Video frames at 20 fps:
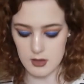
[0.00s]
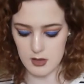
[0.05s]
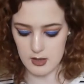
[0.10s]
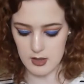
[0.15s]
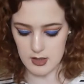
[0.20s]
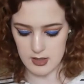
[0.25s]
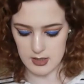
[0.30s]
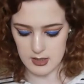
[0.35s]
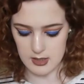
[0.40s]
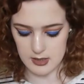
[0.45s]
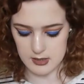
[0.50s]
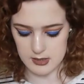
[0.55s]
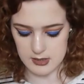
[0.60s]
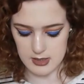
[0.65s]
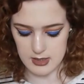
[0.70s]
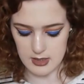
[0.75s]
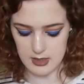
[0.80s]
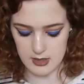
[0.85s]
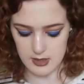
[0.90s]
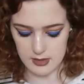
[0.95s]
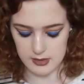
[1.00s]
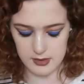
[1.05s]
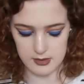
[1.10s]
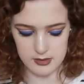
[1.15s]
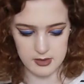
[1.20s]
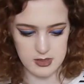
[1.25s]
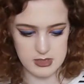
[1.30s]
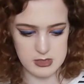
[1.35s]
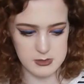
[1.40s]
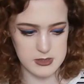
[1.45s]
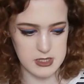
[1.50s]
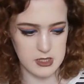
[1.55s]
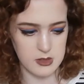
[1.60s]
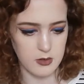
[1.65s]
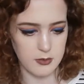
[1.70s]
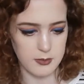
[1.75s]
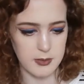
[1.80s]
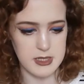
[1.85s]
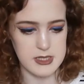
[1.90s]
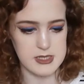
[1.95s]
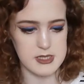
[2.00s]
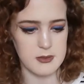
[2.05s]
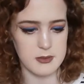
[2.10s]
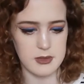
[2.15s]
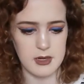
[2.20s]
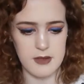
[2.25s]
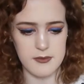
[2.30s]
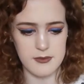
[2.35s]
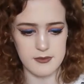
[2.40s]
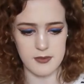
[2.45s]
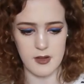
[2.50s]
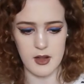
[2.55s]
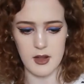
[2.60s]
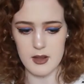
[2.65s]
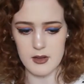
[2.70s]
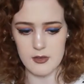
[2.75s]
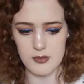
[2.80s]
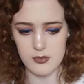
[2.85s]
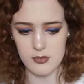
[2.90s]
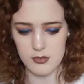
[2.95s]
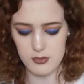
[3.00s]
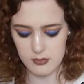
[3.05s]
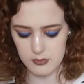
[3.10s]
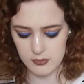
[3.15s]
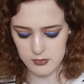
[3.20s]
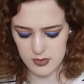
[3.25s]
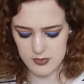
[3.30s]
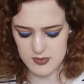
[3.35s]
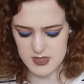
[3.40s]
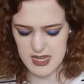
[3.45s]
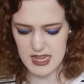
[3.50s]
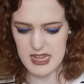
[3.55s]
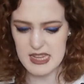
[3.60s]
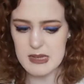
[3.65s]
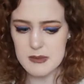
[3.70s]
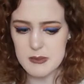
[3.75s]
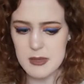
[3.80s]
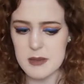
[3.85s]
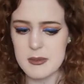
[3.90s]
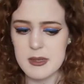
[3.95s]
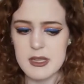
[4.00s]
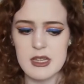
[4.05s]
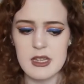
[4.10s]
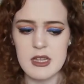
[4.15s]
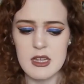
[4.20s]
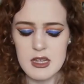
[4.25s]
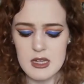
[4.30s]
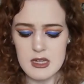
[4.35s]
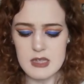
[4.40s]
that, I think 30% off made it something like $5.58 maybe.